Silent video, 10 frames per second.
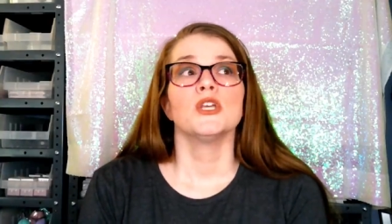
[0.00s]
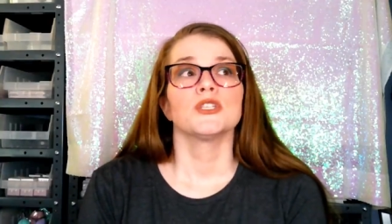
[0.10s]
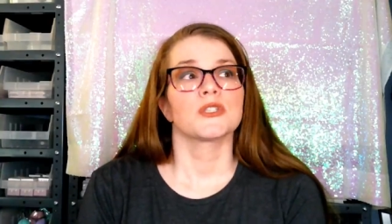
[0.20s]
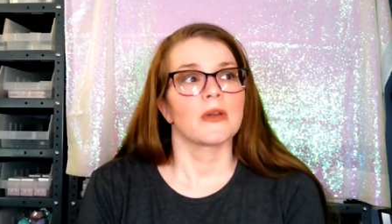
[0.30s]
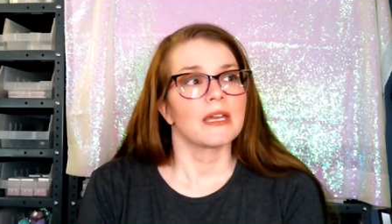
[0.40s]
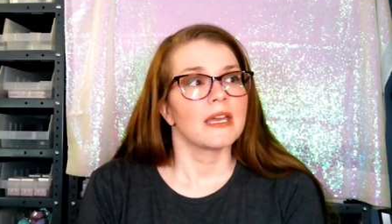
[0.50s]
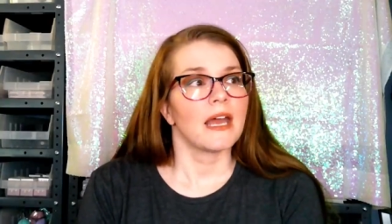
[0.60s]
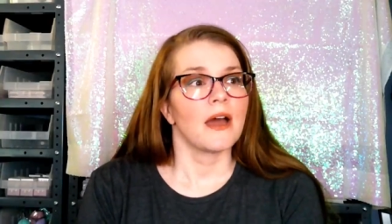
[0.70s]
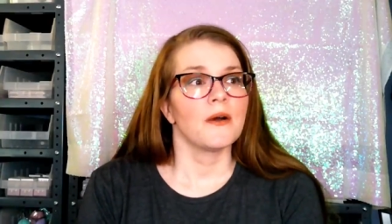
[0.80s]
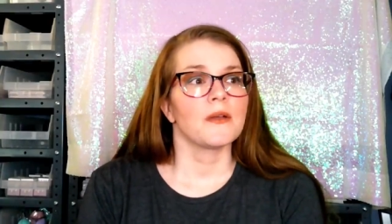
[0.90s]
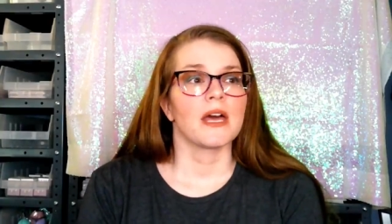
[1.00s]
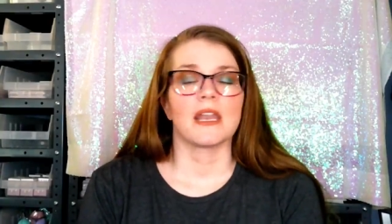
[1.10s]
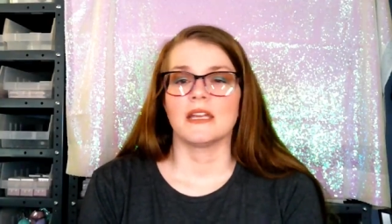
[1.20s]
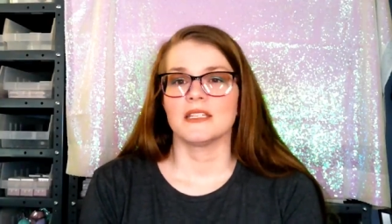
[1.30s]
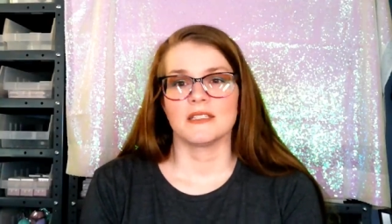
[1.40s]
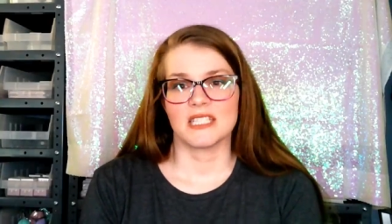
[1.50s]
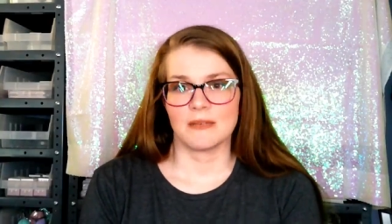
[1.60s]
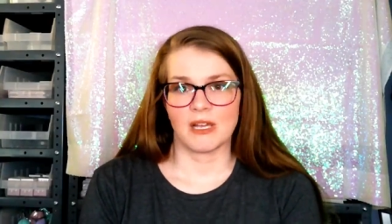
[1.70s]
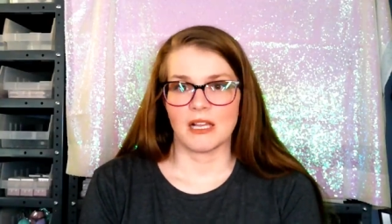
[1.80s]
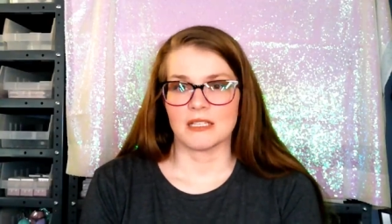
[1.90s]
So I get out, and I didn't take
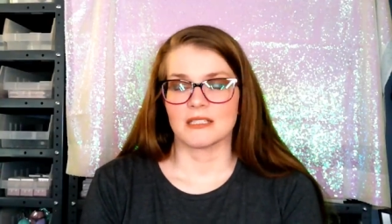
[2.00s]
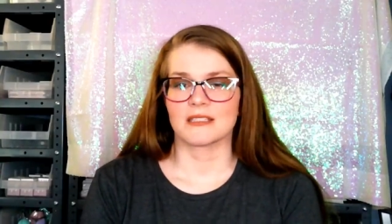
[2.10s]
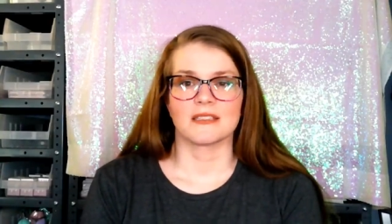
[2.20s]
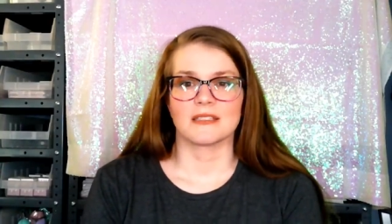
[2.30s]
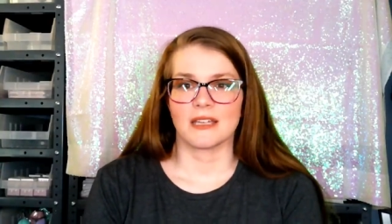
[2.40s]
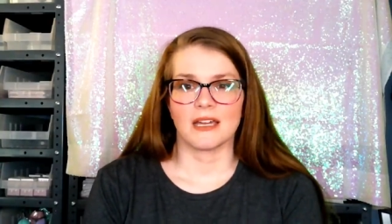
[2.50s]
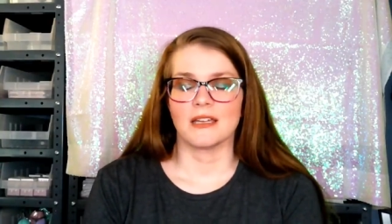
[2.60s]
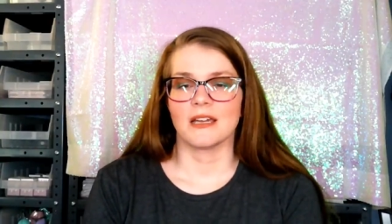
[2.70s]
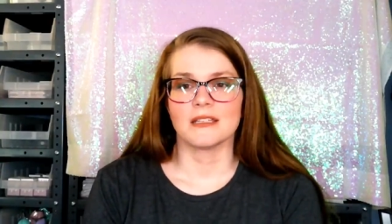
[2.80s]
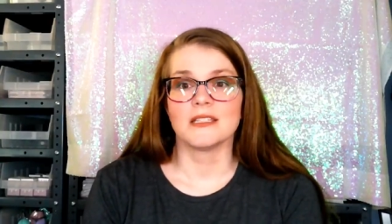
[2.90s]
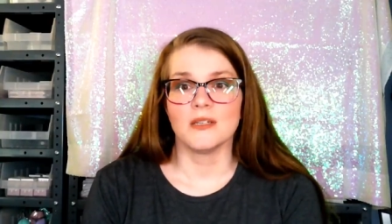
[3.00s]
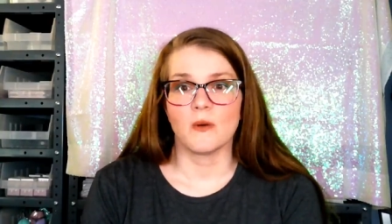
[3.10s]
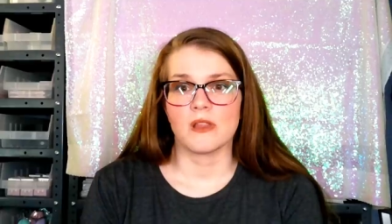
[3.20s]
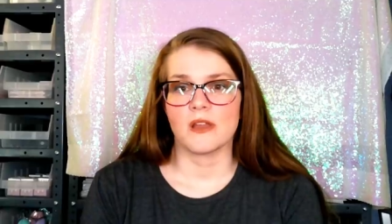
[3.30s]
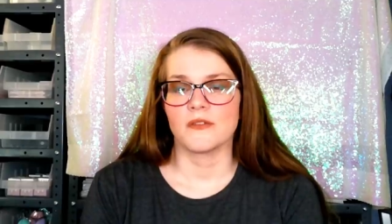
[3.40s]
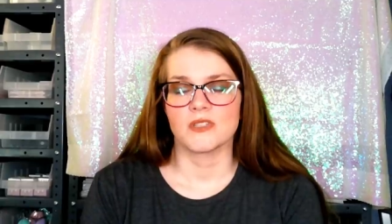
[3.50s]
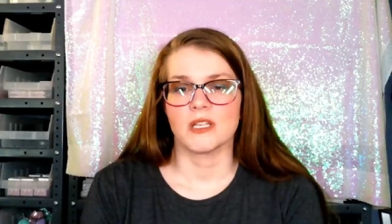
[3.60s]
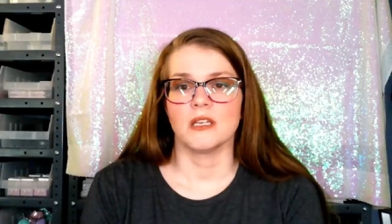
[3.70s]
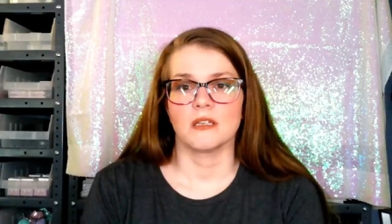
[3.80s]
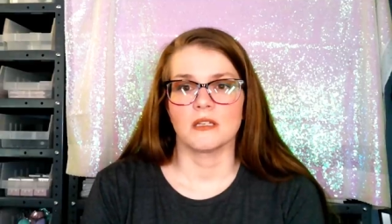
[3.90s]
my glasses because I was like, I, I can see well enough to
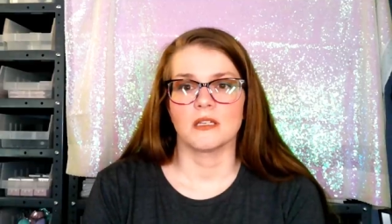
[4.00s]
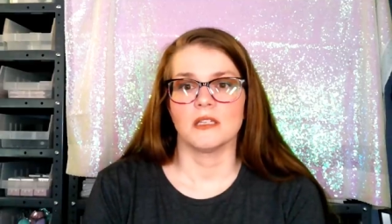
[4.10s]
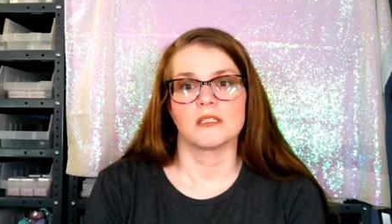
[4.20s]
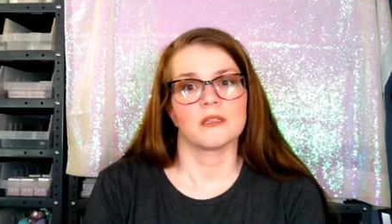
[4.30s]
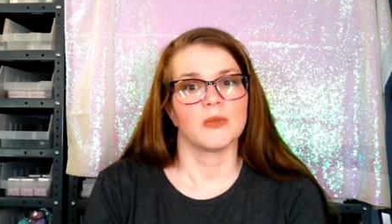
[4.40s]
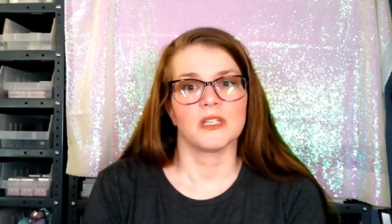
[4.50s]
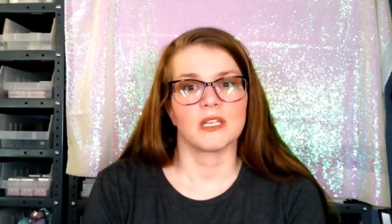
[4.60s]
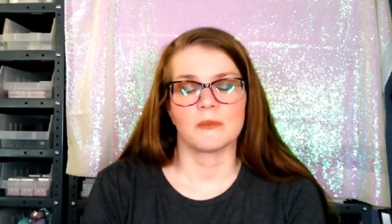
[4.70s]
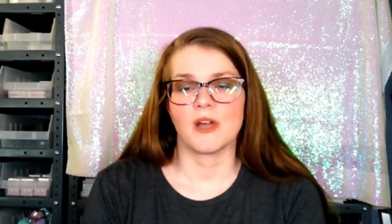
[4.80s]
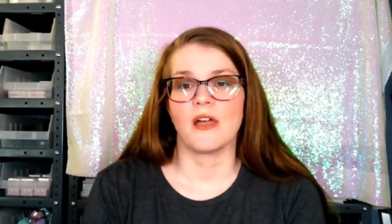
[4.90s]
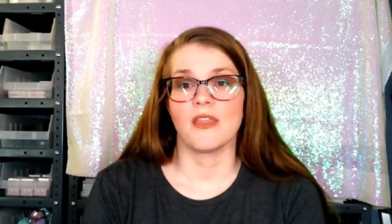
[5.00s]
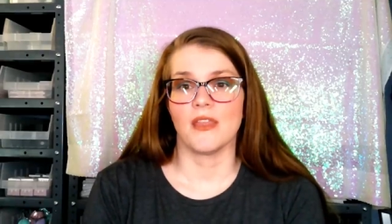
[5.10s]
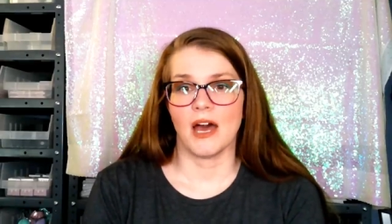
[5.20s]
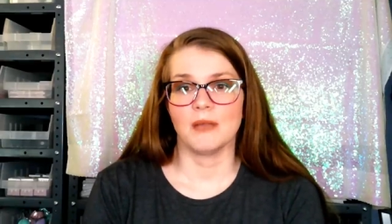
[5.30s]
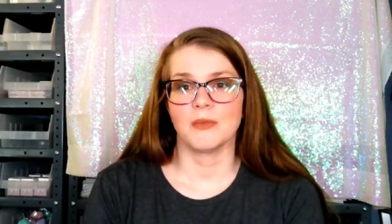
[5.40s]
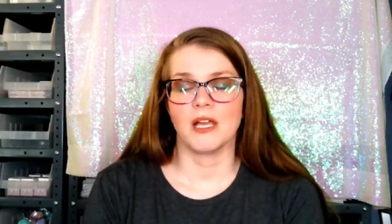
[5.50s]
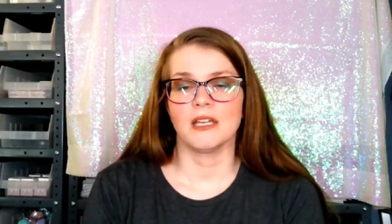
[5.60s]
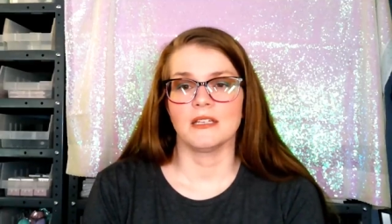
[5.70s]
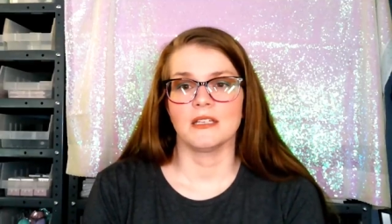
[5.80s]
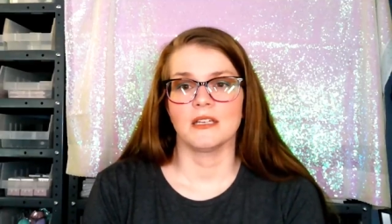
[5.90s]
like get to the building. I'm not that
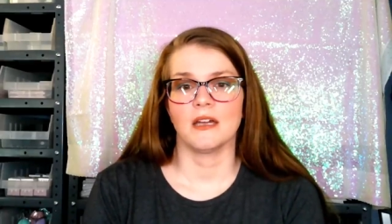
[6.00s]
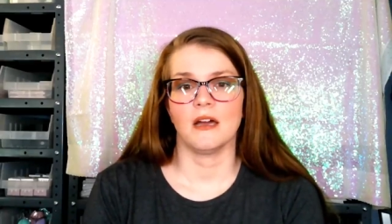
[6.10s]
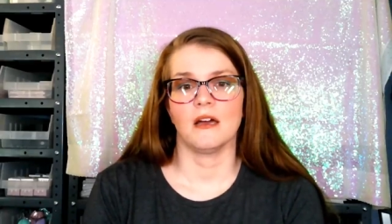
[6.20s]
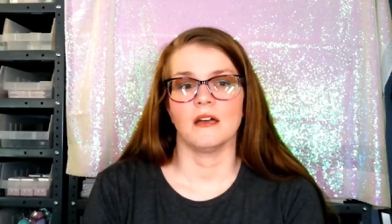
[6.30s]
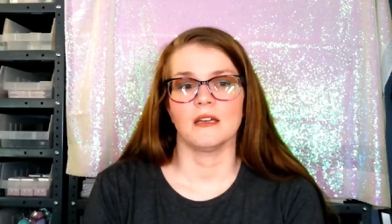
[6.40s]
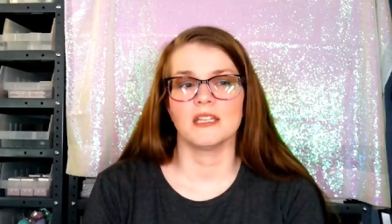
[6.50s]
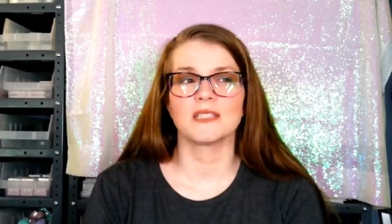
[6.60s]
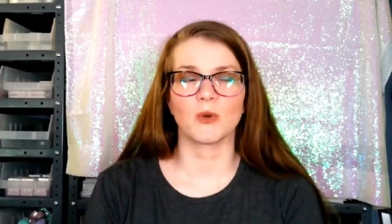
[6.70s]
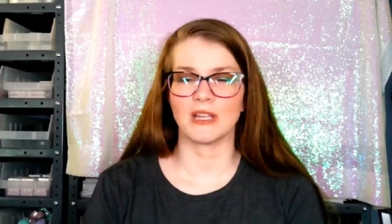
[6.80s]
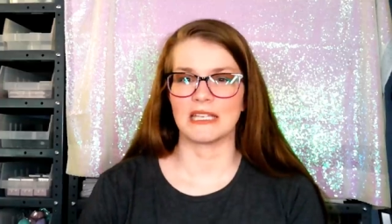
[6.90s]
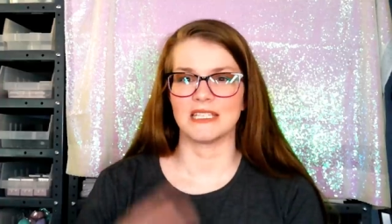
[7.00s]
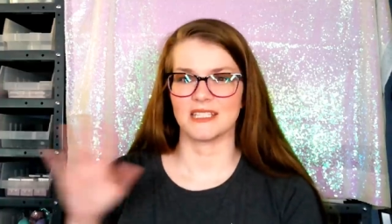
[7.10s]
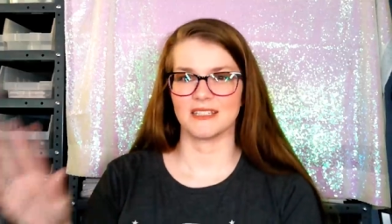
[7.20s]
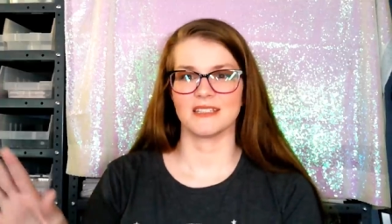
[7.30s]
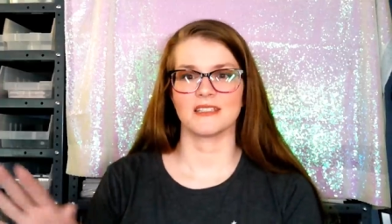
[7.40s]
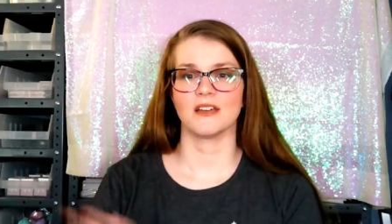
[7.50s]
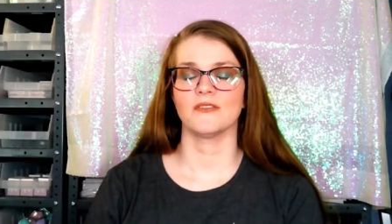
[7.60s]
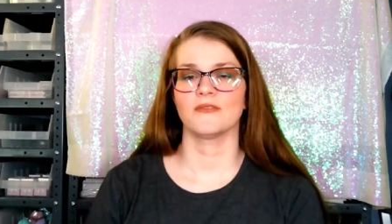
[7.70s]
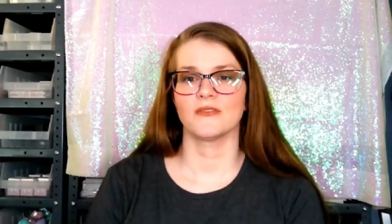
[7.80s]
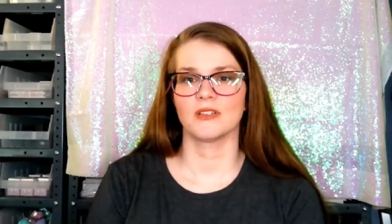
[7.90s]
blind. Uh, it's more like distant stuff
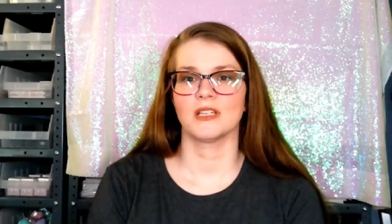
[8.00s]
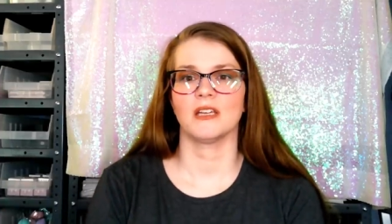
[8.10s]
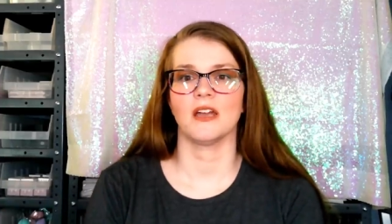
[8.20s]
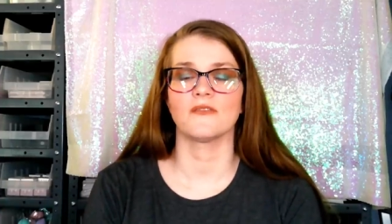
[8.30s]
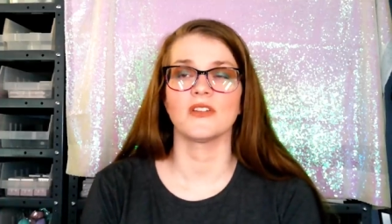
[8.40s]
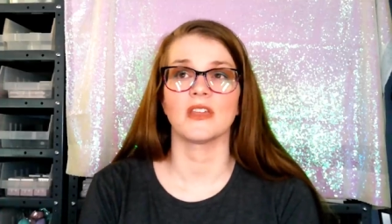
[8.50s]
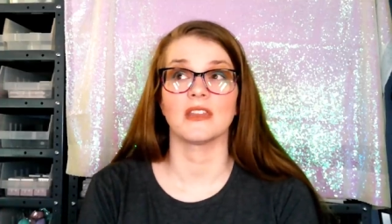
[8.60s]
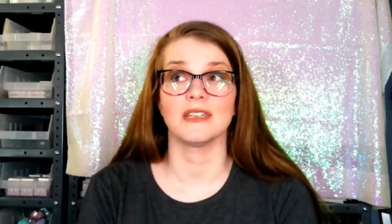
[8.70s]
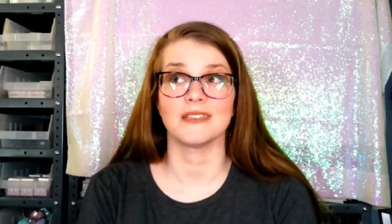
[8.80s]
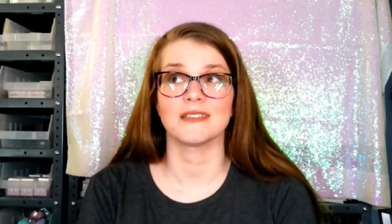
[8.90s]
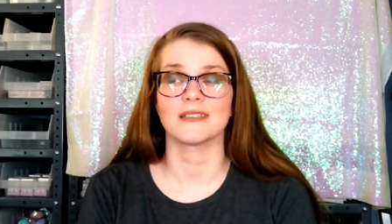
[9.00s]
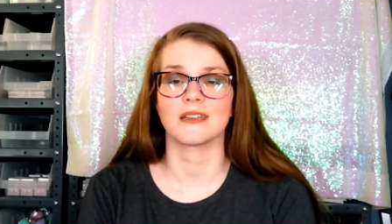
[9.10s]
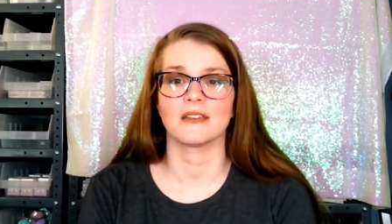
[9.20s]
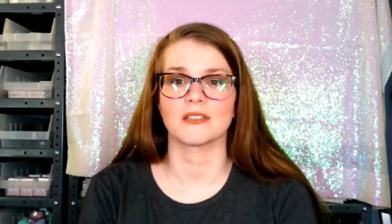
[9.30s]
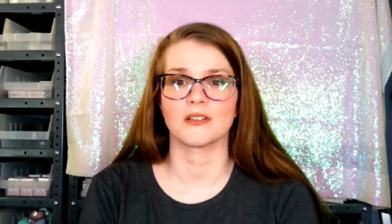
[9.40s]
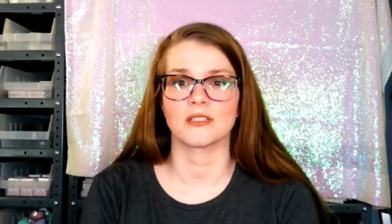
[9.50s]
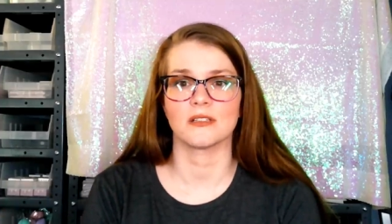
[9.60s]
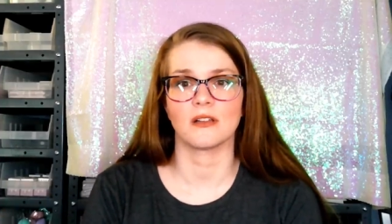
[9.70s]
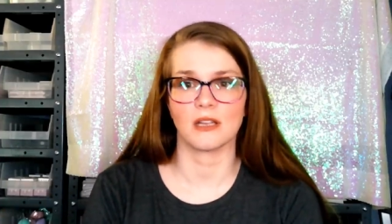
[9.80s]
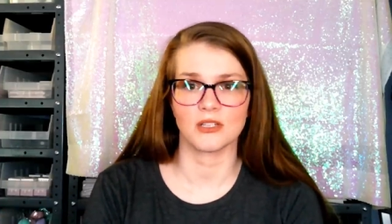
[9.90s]
everything in the distance kind of starts to
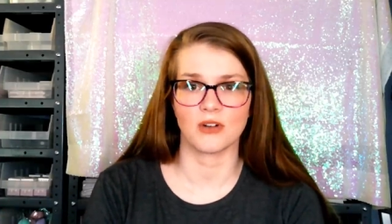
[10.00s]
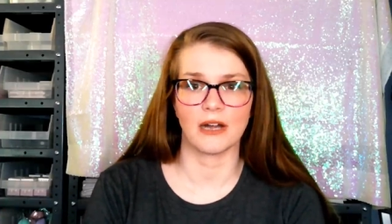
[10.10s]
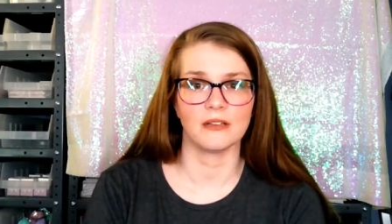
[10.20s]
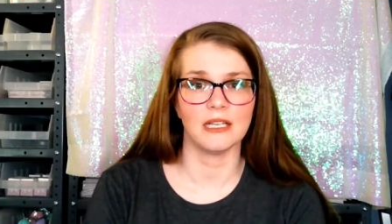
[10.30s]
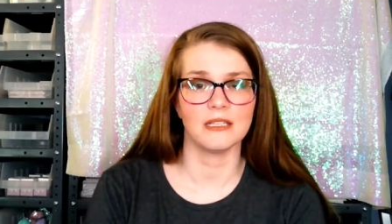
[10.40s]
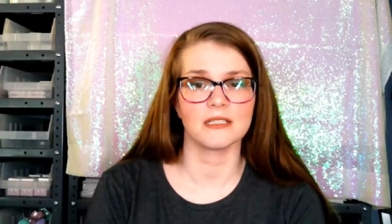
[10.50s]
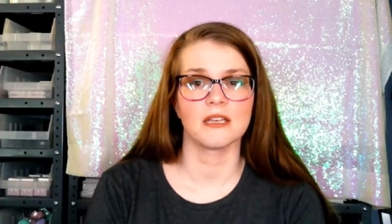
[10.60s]
look like dryer lint.